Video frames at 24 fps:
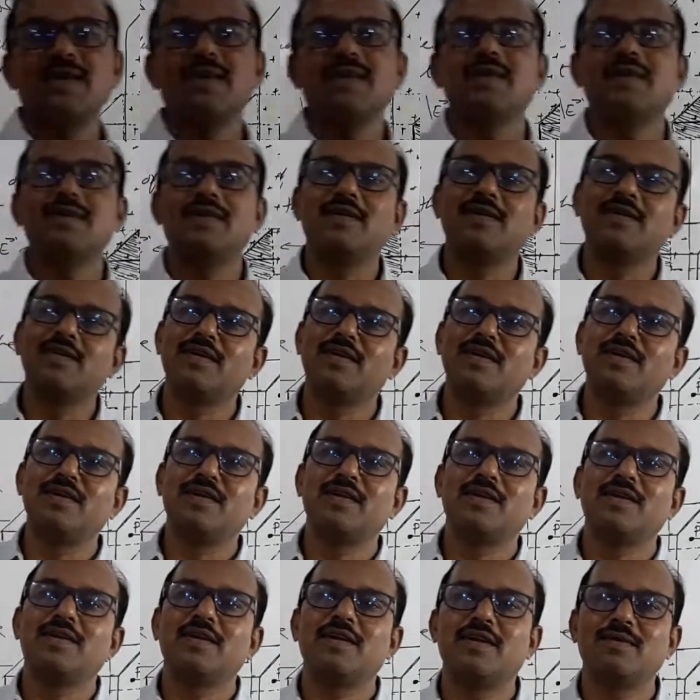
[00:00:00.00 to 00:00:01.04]
till
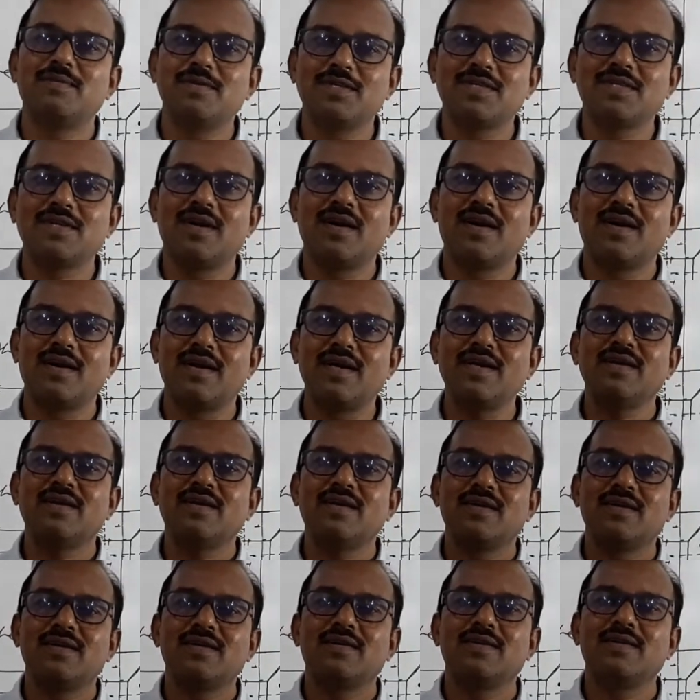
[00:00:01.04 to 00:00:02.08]
then, namaskar and
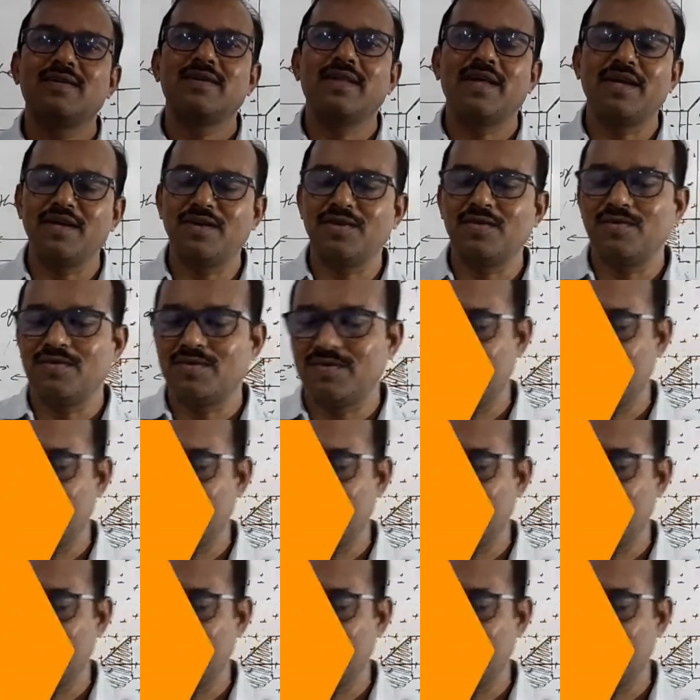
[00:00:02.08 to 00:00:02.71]
thank you.